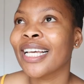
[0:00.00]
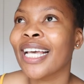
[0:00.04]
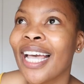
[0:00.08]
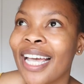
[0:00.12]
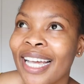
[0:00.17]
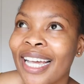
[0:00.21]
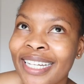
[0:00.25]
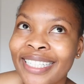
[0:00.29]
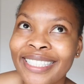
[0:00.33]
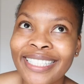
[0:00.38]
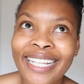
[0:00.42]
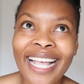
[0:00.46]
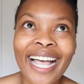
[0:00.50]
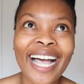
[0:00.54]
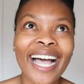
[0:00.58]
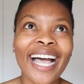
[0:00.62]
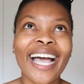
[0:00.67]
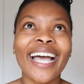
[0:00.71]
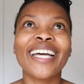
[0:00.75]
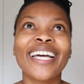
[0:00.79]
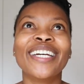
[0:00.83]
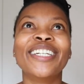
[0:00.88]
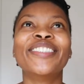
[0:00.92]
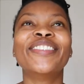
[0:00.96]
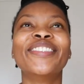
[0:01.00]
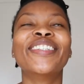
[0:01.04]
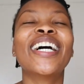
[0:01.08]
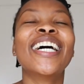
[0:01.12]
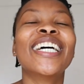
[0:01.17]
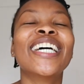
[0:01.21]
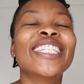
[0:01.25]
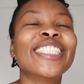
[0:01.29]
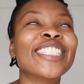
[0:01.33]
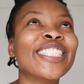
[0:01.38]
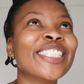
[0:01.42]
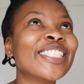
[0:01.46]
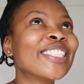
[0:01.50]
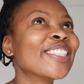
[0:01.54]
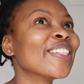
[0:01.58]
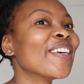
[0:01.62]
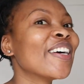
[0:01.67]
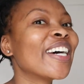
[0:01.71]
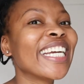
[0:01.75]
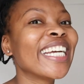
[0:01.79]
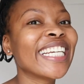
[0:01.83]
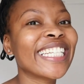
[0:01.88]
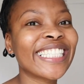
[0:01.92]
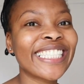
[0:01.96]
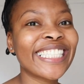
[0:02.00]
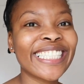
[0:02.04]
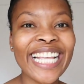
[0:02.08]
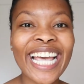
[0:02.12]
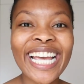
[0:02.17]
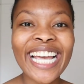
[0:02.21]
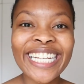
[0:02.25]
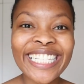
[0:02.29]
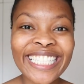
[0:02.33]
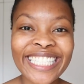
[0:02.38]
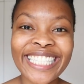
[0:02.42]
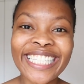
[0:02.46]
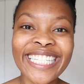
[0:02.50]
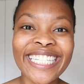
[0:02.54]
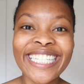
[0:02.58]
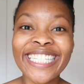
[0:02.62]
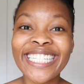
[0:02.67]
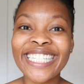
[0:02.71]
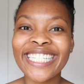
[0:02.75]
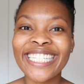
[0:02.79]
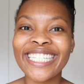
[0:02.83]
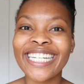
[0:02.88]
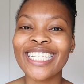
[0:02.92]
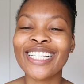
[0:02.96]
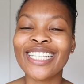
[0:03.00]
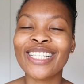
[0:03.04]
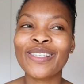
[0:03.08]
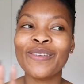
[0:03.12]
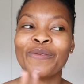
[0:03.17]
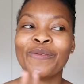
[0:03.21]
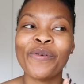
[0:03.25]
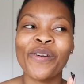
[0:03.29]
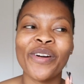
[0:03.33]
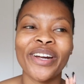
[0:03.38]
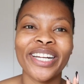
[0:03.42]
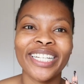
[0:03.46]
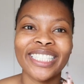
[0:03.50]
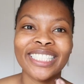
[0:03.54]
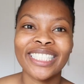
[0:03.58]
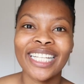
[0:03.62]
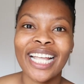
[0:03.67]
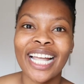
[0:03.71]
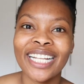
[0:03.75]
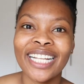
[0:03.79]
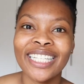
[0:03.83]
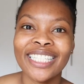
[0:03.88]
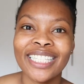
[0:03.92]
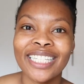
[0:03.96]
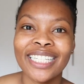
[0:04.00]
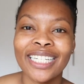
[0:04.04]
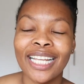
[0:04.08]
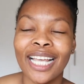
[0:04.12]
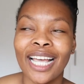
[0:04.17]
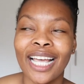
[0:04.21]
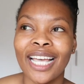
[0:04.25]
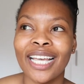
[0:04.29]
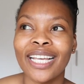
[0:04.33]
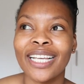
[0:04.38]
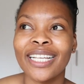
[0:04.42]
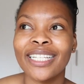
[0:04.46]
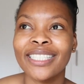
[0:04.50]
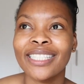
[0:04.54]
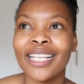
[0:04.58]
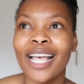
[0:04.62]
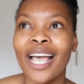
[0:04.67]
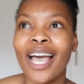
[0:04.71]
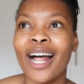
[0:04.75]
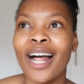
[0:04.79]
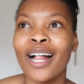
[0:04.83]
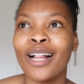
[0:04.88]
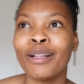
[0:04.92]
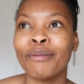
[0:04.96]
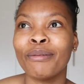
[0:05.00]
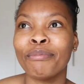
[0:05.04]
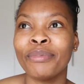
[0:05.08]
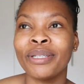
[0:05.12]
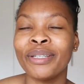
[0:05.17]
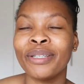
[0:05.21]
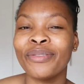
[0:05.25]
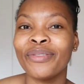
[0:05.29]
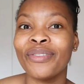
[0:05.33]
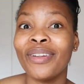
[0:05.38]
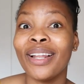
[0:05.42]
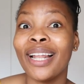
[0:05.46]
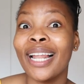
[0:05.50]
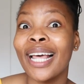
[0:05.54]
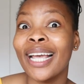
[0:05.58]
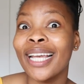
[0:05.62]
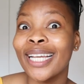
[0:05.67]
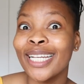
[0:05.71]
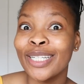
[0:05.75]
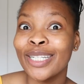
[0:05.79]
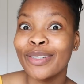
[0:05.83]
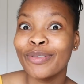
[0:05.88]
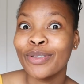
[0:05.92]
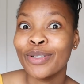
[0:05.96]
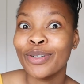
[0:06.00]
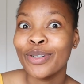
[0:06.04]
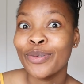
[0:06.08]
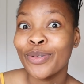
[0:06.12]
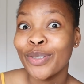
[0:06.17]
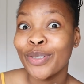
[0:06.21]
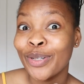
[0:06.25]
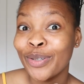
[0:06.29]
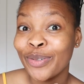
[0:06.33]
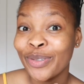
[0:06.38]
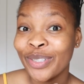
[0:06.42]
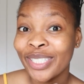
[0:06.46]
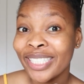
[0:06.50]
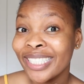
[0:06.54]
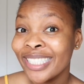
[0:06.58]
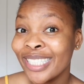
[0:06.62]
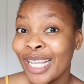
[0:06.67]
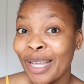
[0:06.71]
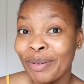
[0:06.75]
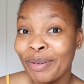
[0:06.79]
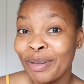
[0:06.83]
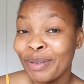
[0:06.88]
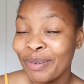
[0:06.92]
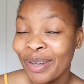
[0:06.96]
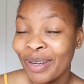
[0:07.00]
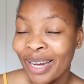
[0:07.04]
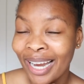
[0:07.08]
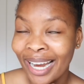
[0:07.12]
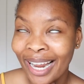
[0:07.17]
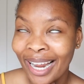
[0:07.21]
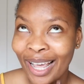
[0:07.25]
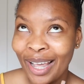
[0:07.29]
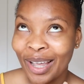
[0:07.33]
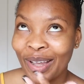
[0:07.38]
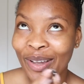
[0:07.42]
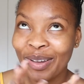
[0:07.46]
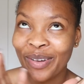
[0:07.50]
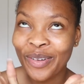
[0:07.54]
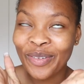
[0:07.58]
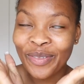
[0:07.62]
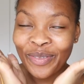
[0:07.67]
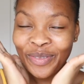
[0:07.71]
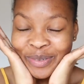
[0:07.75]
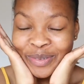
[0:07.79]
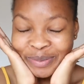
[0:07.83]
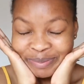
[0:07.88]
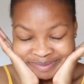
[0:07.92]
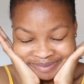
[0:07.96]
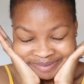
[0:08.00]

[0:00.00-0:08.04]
Guys, I am so excited. Super excited, guys. I'll be flying for the very first time in my life.